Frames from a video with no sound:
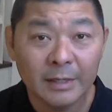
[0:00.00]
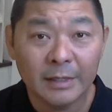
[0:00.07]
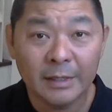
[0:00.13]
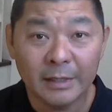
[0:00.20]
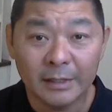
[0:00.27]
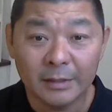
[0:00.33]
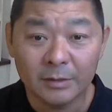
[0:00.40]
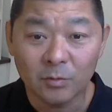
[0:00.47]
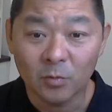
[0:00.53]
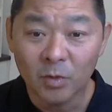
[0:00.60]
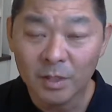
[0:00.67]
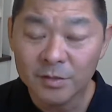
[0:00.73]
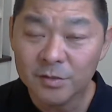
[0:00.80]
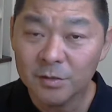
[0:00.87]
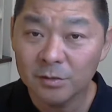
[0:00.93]
And
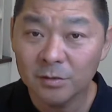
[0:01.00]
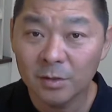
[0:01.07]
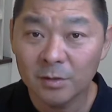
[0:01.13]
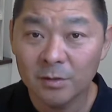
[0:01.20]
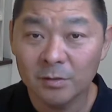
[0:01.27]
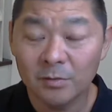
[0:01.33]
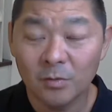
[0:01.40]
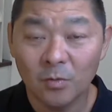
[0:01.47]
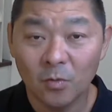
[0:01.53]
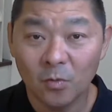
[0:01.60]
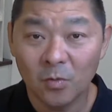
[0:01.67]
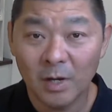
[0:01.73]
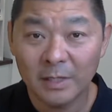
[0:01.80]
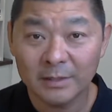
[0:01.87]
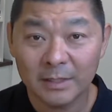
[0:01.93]
once you know
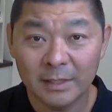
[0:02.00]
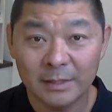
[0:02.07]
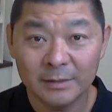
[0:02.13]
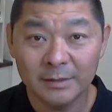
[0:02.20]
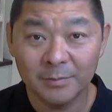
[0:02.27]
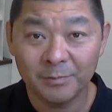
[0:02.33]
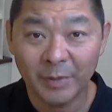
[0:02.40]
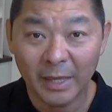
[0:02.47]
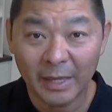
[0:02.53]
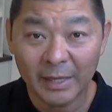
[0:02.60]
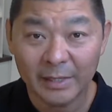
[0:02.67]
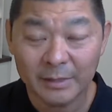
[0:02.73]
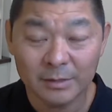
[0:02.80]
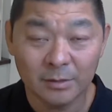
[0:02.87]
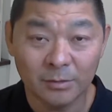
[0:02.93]
what are the
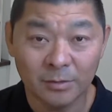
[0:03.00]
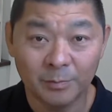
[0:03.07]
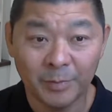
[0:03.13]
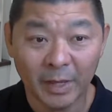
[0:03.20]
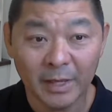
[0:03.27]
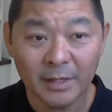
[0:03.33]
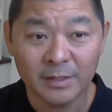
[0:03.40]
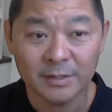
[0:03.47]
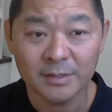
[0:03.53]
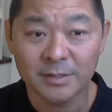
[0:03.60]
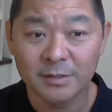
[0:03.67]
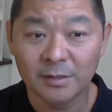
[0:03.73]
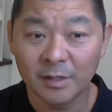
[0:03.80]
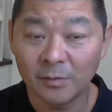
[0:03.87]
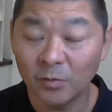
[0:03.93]
pain or
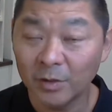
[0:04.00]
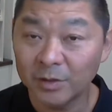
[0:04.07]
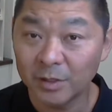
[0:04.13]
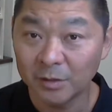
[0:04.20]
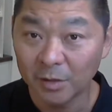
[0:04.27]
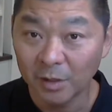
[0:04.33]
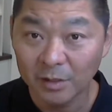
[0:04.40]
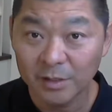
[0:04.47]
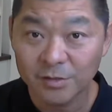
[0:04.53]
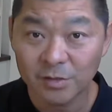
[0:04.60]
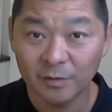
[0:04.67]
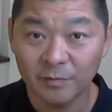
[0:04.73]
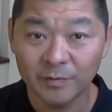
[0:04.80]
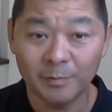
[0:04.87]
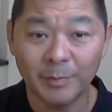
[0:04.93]
pains, and with the knowledge
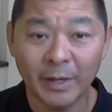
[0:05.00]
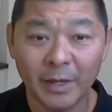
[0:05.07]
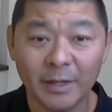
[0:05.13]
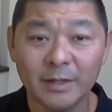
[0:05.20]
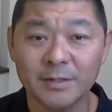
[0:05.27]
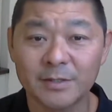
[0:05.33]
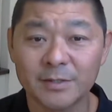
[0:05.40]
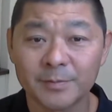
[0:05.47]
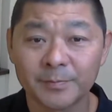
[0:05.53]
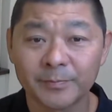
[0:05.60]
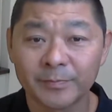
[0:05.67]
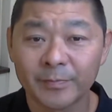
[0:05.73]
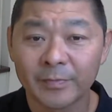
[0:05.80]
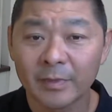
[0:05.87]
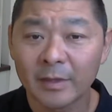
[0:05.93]
of the pains,
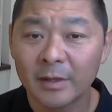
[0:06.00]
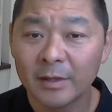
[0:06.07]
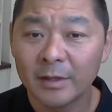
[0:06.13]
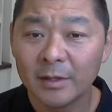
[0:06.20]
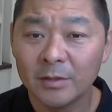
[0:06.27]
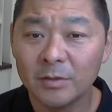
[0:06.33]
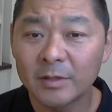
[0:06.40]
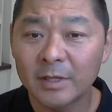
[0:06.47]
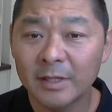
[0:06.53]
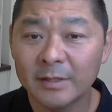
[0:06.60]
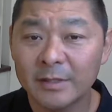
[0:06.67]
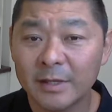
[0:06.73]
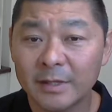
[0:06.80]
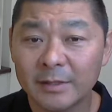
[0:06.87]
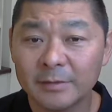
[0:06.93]
you
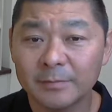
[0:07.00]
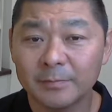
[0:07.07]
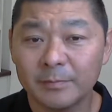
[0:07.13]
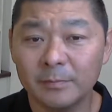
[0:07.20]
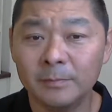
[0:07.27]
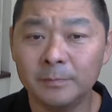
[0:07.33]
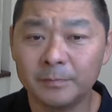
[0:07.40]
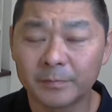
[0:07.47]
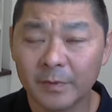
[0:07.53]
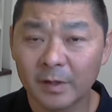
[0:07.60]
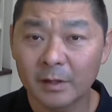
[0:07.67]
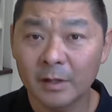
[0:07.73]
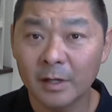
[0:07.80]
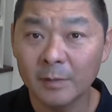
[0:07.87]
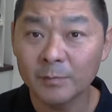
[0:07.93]
can then
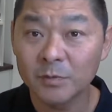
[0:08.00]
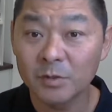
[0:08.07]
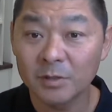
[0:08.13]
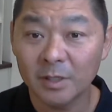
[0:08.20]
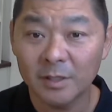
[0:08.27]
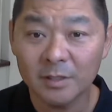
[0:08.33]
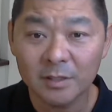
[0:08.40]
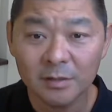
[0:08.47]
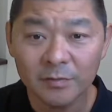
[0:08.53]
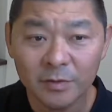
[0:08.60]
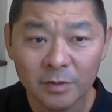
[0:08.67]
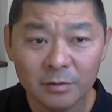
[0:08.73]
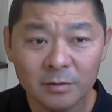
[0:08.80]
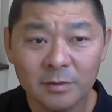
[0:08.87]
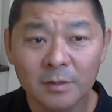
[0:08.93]
come to the
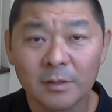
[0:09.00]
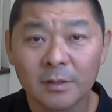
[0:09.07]
interview